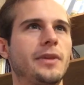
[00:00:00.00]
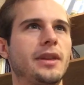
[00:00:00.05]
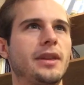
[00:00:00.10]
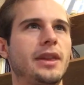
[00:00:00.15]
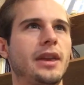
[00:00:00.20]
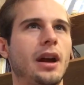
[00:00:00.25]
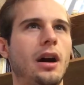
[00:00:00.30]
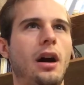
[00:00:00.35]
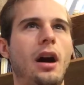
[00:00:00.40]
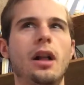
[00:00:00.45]

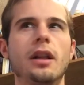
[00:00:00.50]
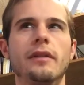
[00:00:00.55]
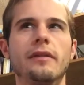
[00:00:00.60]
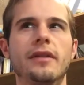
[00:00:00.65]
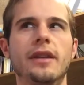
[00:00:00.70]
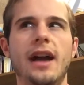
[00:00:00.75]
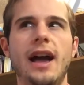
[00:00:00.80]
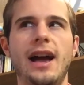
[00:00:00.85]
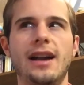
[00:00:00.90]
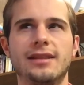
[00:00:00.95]
the, all
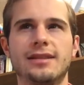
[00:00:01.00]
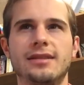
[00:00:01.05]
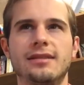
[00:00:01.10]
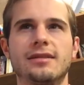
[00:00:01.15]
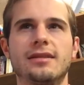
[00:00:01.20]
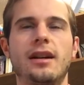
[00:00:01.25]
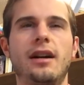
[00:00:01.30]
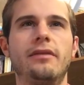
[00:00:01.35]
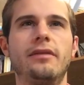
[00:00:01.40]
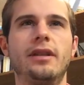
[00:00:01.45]
of the
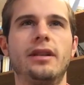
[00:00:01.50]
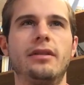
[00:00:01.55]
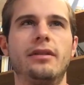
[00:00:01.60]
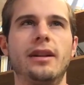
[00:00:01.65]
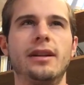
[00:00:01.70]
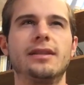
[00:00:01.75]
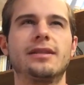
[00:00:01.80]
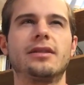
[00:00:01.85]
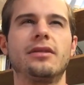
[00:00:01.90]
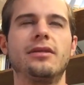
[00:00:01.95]
essence of it,
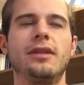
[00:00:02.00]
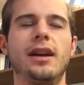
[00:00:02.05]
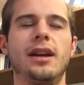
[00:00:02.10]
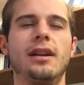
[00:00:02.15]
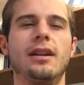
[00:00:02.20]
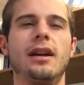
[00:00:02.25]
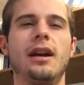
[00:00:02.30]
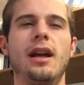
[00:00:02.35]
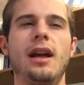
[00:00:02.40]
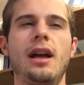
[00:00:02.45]
right? So
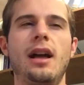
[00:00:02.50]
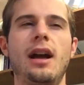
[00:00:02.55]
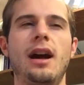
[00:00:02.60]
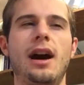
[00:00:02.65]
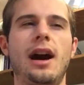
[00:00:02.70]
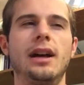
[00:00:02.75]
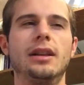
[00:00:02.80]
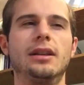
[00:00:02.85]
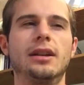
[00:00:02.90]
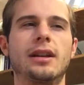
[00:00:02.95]
then
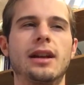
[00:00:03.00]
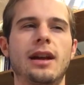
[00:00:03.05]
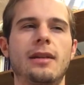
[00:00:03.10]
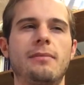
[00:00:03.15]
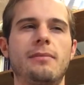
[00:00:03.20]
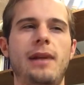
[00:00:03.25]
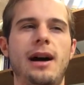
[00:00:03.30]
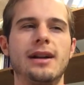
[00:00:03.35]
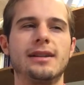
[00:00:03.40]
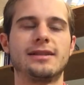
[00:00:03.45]
I look at
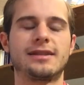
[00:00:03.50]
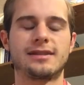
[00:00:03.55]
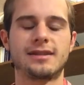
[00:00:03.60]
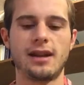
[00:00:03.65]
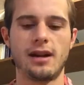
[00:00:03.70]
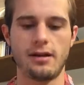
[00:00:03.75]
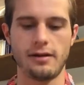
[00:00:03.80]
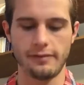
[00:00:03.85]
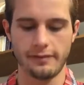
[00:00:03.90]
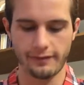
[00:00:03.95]

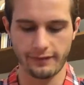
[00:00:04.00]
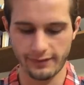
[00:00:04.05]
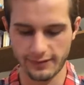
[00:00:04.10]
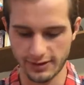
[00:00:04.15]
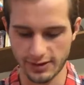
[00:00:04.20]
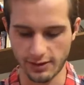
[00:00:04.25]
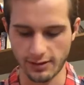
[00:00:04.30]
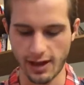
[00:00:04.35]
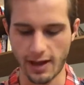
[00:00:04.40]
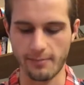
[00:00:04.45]
myself
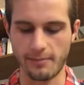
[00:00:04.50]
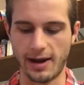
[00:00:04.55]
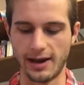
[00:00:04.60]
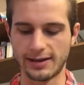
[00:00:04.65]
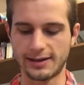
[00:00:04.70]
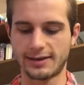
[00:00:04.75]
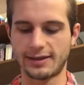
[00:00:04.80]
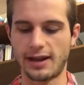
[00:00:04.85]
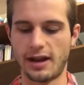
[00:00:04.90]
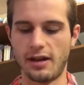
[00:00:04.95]
so that
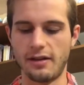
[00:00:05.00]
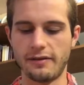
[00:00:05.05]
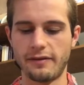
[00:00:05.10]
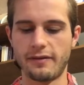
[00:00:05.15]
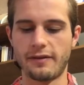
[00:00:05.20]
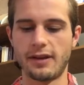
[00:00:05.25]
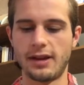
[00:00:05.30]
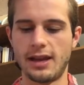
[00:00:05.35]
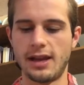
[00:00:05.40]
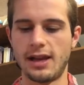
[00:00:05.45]

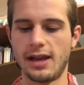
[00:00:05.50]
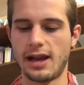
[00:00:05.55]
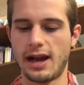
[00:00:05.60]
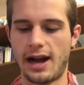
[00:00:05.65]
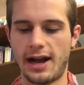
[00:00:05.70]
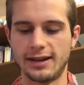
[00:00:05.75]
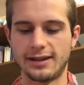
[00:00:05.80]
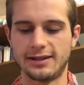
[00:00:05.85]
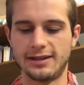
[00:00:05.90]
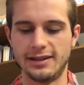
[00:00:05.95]
myself,
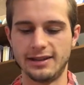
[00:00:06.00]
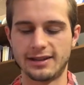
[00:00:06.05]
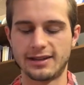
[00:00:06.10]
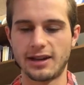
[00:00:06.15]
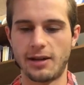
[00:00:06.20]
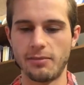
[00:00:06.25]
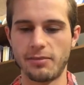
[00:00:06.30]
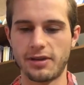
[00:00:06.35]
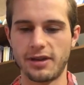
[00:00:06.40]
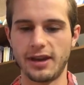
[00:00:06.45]
I see
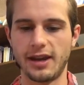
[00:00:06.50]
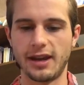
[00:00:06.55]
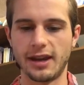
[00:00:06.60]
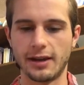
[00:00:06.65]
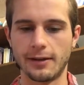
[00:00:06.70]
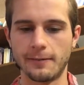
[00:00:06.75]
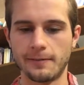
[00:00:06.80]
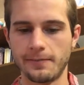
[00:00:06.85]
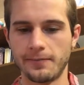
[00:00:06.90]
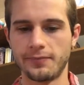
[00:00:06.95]

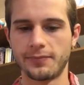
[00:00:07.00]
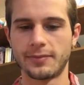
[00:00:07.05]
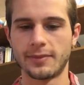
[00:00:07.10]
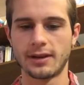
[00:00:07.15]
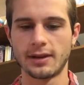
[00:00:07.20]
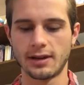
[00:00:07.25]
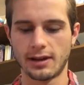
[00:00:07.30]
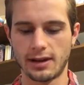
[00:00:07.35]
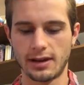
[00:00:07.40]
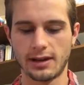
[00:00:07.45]
something.
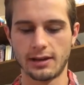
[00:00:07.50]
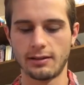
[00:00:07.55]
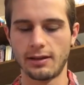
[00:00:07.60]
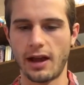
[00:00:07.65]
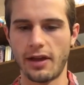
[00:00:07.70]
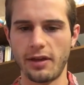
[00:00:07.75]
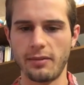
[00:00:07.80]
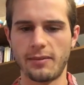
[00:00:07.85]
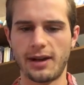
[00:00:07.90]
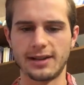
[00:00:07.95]

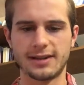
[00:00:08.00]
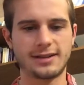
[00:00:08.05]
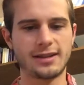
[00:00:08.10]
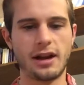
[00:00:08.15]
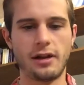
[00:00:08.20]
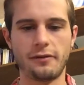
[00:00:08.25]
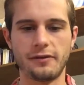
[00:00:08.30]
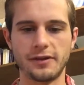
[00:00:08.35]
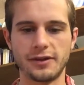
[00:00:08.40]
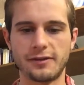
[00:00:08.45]
I think
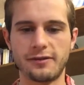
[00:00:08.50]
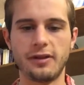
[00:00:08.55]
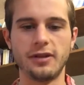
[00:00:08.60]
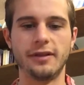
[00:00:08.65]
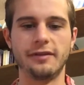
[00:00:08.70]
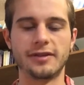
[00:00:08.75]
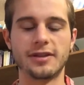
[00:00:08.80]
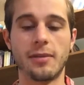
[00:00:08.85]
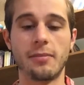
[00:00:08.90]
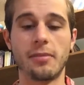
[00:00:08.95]
myself is full
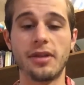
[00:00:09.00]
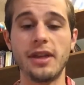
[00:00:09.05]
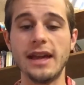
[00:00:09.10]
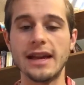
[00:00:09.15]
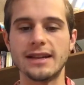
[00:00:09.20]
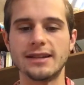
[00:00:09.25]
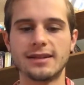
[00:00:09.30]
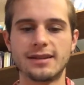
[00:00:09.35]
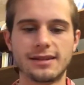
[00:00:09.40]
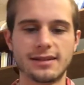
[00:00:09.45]
of some
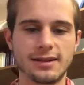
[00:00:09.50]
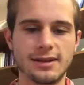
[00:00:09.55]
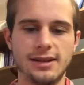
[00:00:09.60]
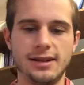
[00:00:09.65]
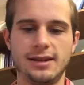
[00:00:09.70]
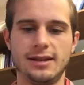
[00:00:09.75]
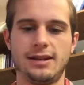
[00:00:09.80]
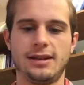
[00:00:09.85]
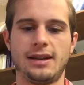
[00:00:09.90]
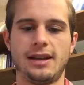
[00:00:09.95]
things
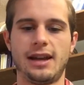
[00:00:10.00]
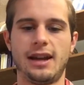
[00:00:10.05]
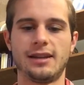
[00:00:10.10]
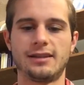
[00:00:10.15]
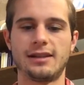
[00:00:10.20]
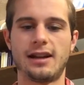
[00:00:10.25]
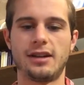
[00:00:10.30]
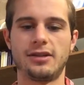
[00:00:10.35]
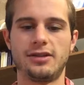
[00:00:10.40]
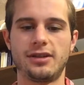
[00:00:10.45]
and
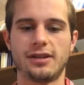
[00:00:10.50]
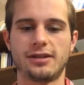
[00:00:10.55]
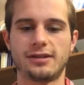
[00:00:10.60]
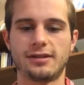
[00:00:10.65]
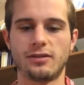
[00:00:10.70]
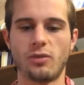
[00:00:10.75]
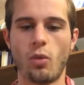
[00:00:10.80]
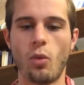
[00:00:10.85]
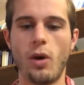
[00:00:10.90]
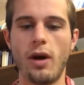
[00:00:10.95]
it's not
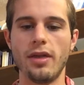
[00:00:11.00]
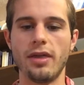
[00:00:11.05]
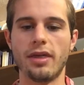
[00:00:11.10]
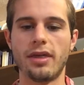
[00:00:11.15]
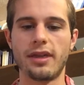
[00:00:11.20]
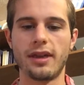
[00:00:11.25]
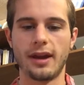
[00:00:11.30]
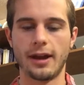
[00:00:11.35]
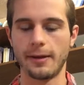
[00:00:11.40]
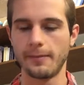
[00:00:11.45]
just one
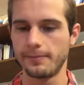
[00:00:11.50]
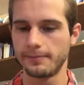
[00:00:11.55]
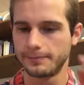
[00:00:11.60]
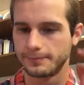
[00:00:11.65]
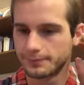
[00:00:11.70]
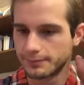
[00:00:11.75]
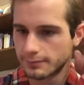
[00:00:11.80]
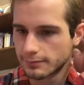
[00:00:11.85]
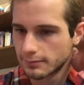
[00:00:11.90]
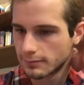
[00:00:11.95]
thing.
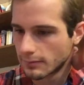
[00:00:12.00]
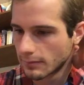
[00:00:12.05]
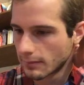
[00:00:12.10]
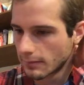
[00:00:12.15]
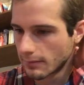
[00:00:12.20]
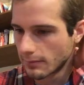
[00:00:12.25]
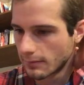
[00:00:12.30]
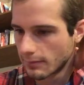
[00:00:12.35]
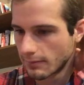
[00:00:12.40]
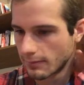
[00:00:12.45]

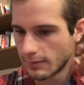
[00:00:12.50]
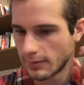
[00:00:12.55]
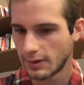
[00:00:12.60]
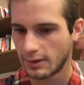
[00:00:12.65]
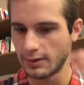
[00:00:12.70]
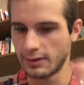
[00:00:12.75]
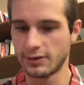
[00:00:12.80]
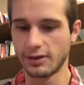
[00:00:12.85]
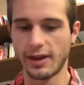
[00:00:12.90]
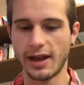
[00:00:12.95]

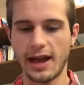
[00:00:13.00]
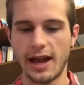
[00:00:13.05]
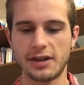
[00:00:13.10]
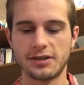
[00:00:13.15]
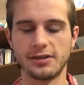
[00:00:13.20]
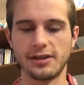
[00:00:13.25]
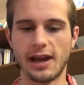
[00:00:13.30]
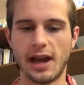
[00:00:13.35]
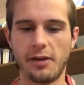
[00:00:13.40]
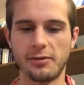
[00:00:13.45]
So that
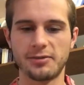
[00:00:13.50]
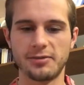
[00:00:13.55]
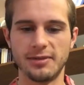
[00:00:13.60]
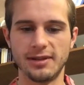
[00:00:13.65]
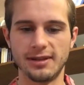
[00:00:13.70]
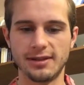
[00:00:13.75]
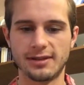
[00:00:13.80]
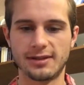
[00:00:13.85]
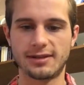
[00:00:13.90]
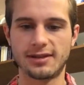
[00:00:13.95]
actually helps
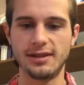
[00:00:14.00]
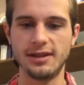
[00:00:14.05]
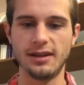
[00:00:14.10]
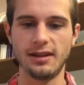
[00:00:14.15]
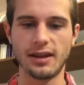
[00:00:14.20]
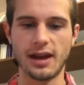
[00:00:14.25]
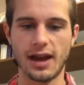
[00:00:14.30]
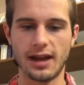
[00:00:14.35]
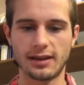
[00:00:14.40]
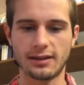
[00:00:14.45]
me see
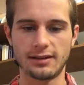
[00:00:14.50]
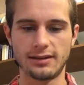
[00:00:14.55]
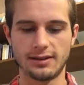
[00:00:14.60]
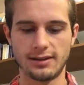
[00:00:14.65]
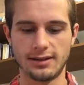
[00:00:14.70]
that